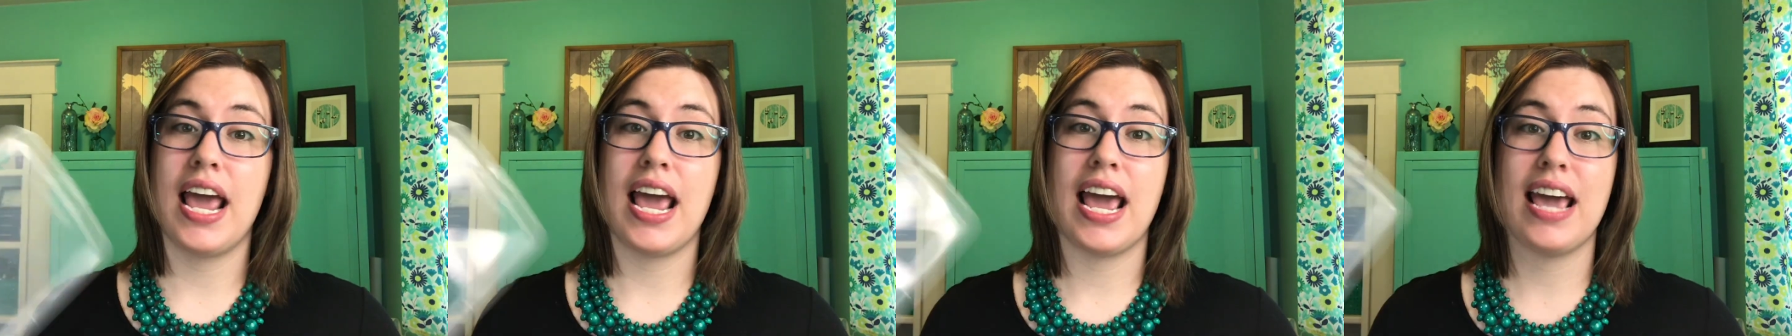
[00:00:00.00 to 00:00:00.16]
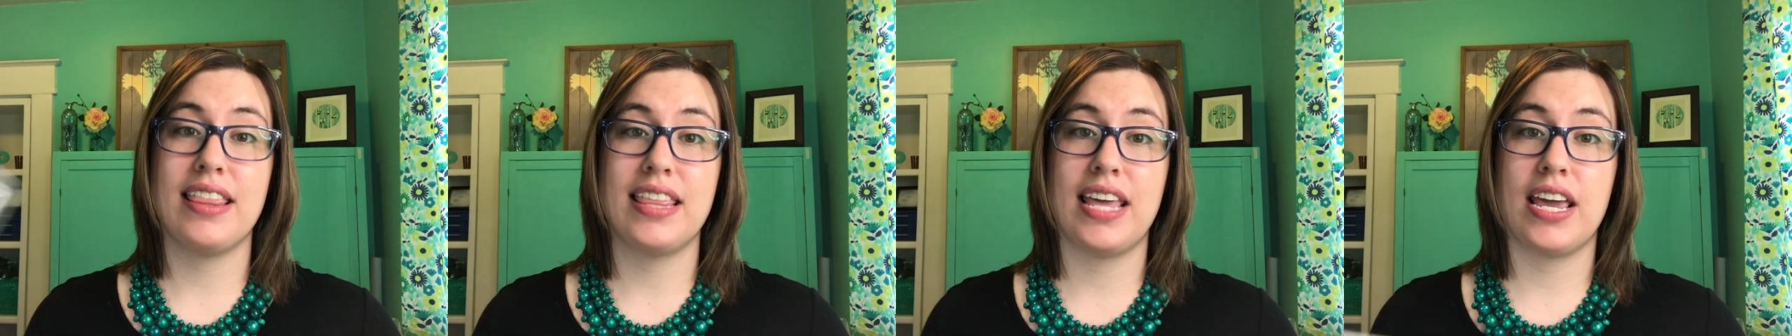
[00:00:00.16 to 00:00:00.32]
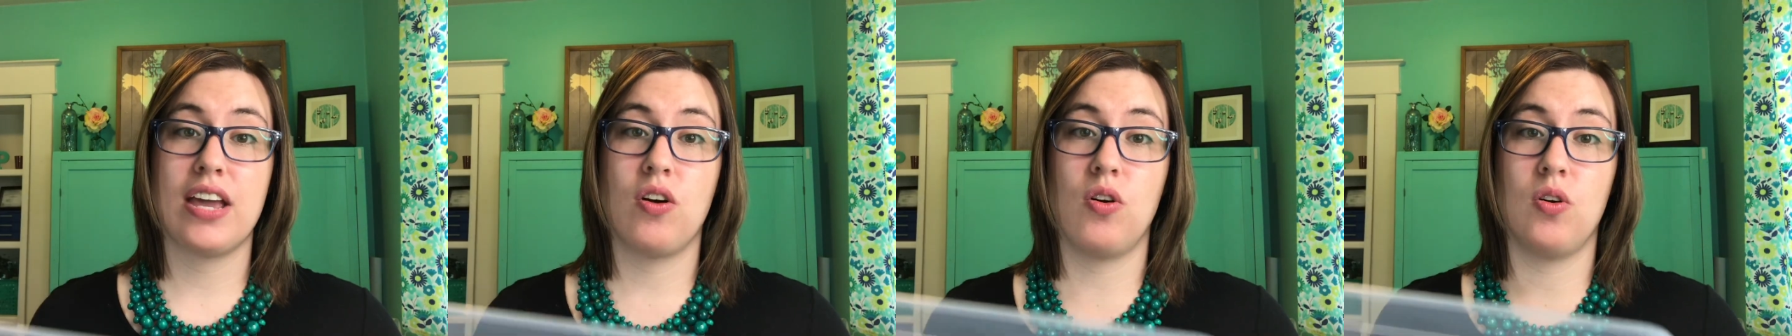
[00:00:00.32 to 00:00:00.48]

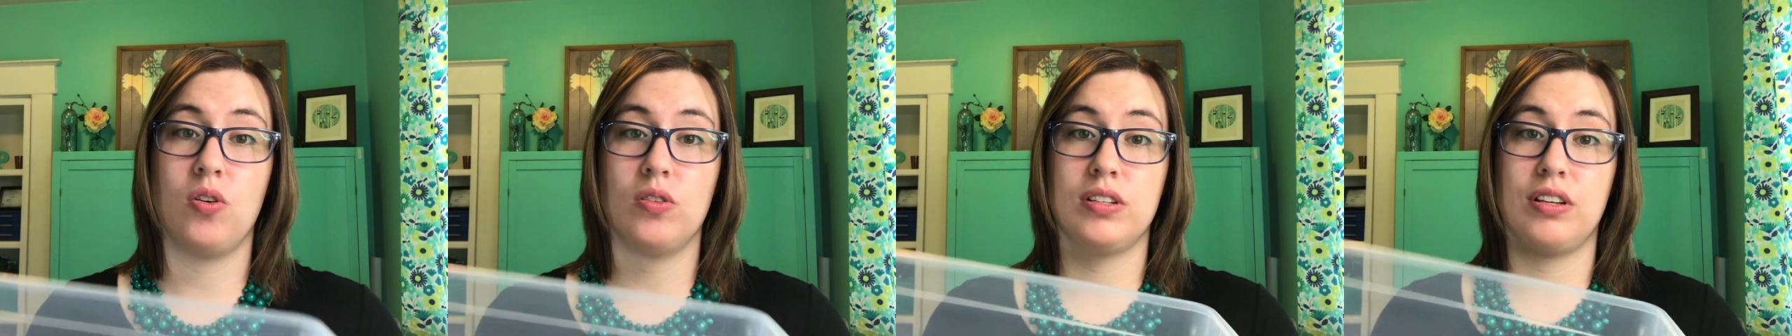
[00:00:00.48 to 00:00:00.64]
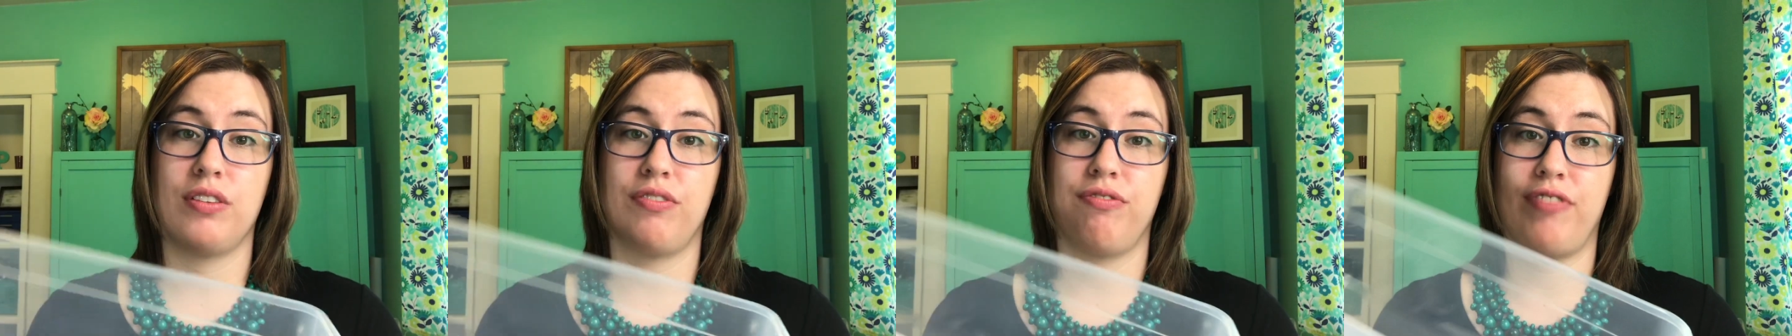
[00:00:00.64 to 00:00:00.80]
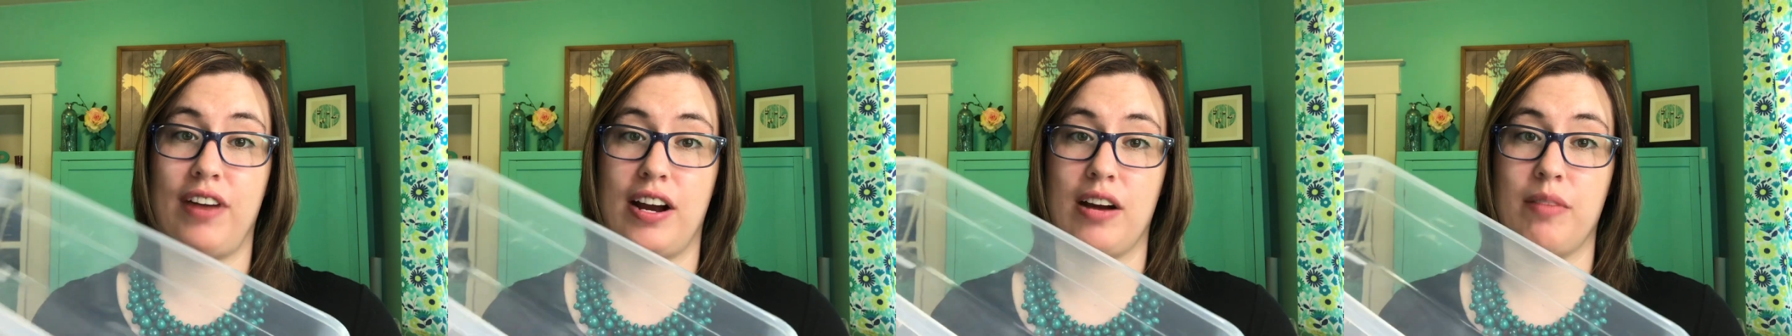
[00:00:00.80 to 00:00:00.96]
and they hold
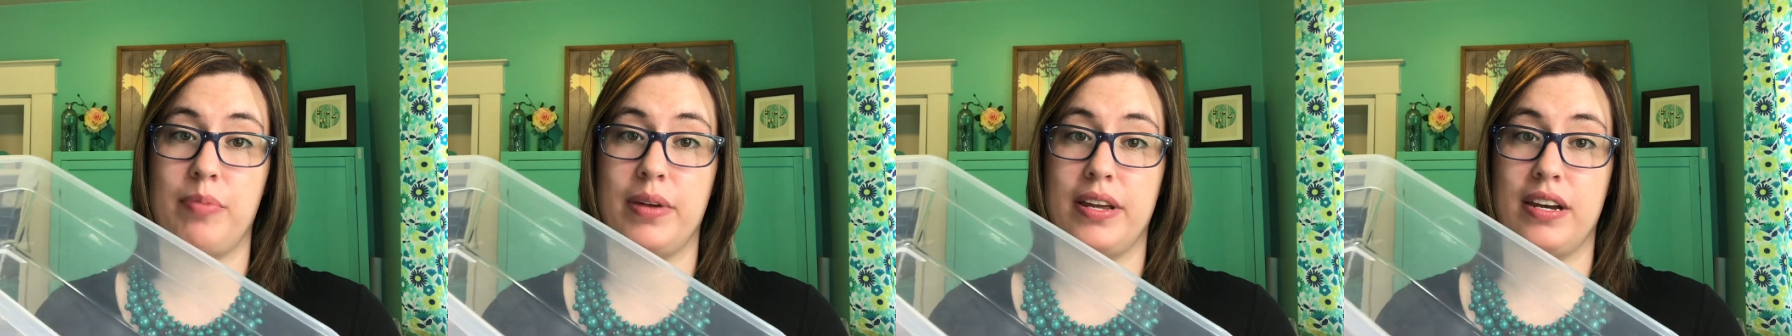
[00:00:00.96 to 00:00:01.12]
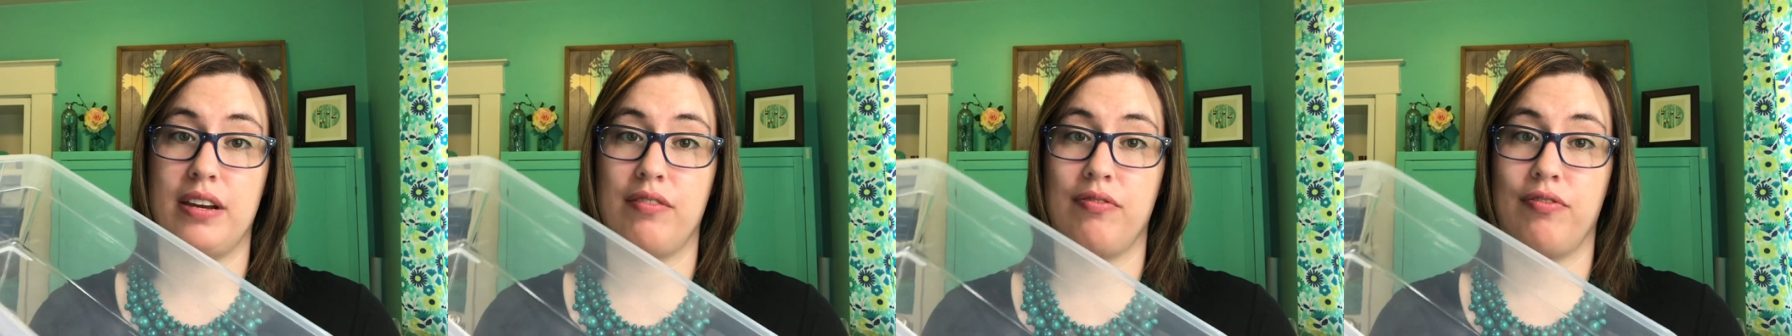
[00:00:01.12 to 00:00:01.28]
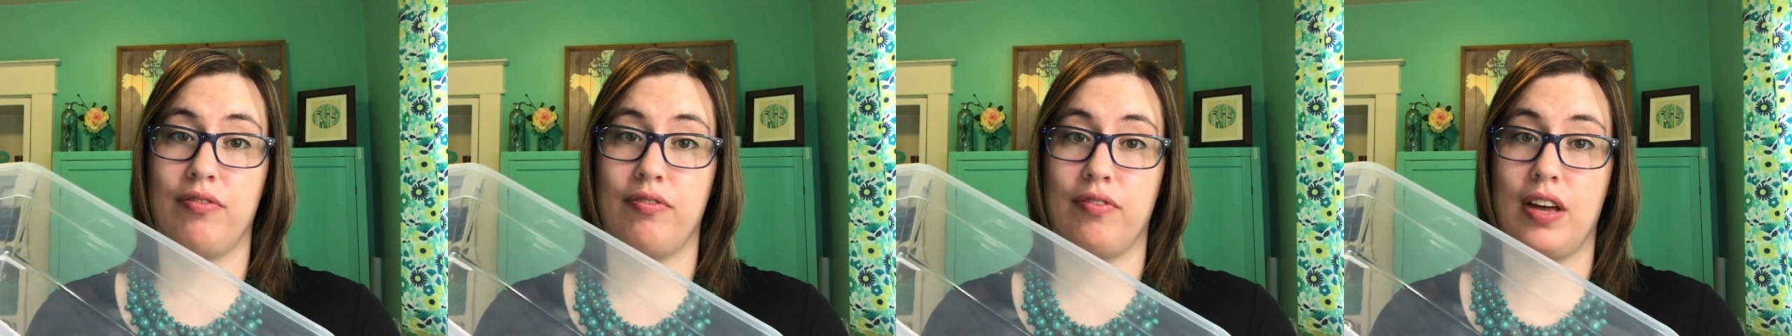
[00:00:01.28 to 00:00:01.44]
a fair
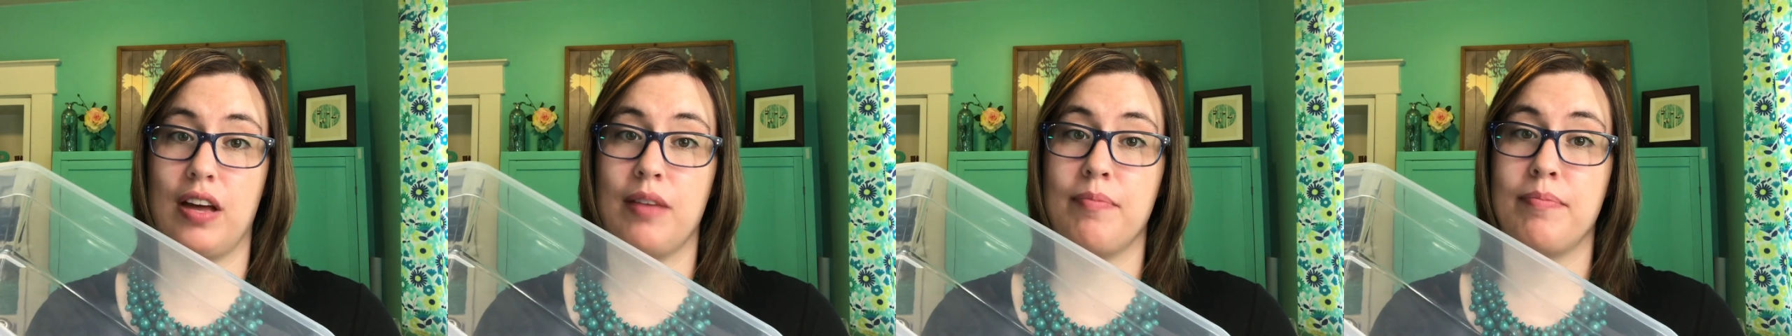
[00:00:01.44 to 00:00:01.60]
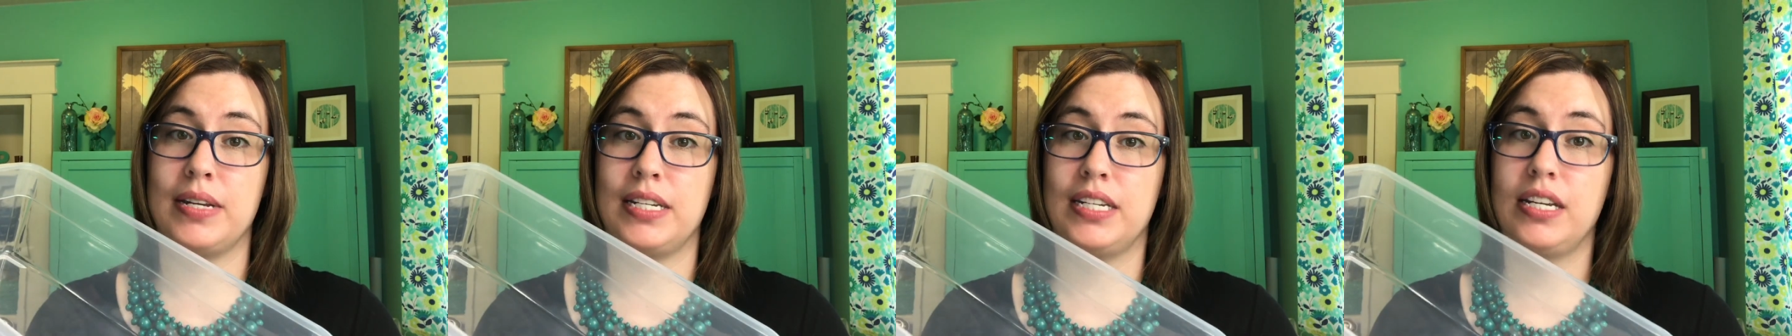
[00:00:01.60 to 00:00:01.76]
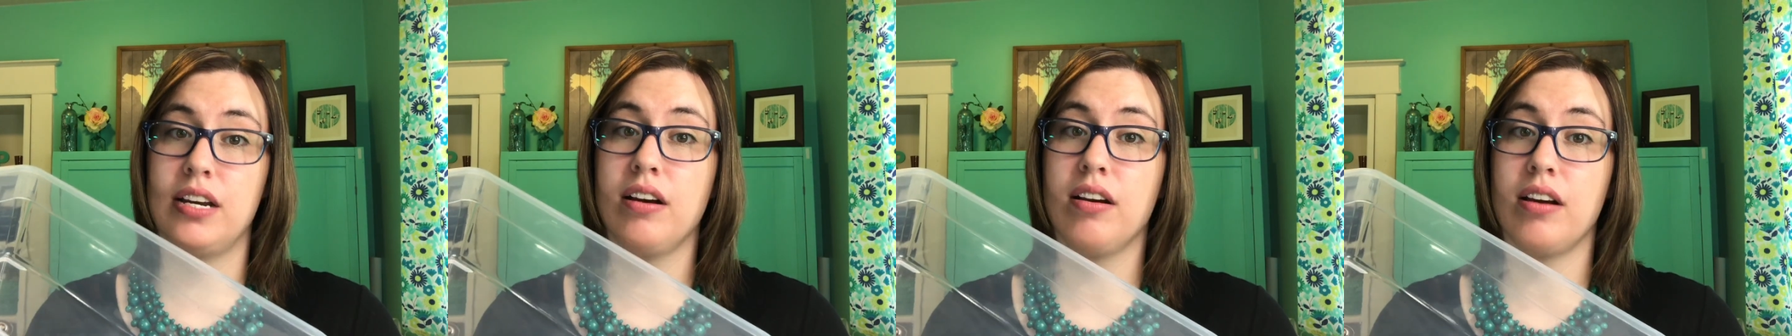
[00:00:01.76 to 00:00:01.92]
bit of
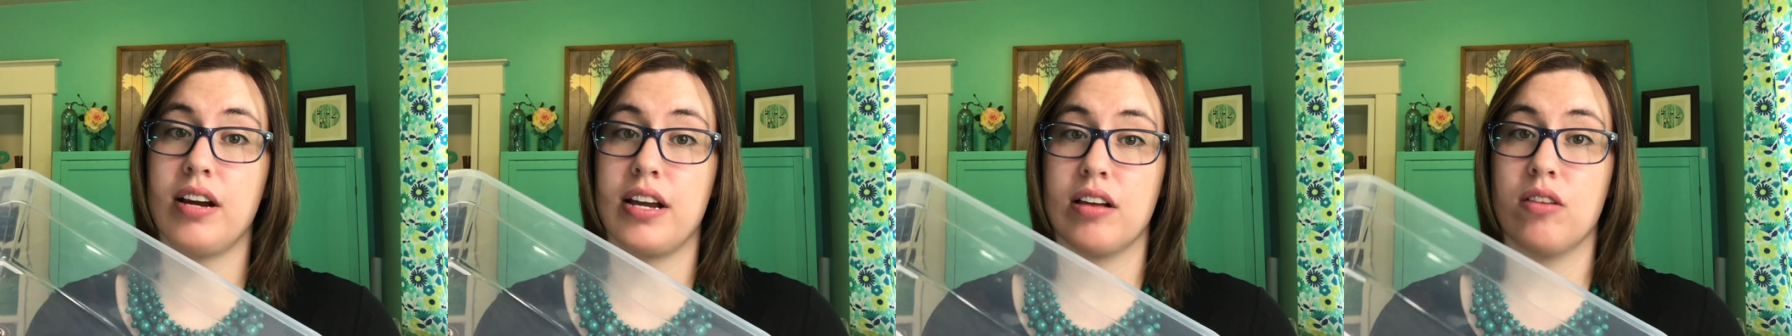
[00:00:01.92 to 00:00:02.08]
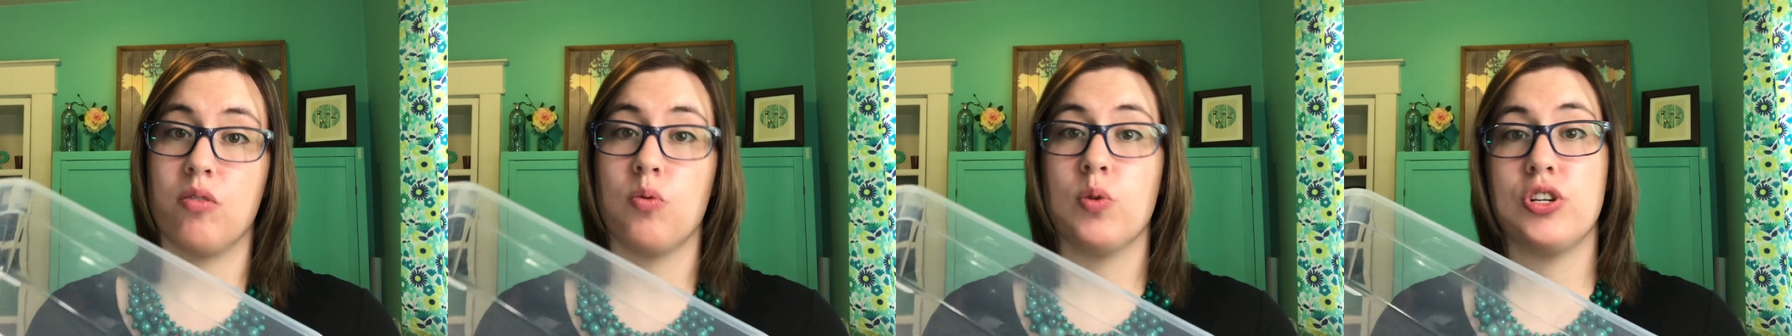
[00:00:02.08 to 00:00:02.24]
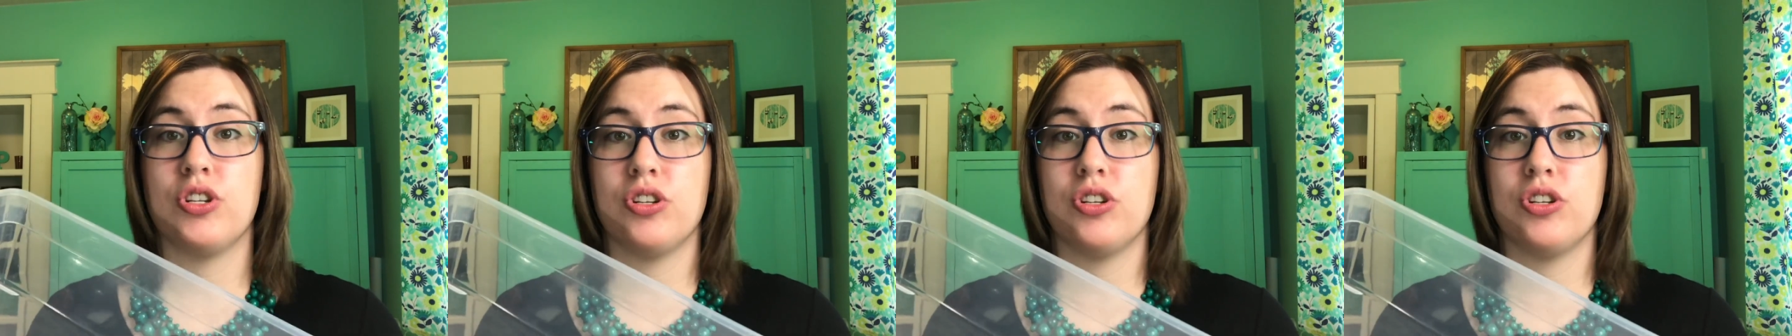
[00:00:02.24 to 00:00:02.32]
material,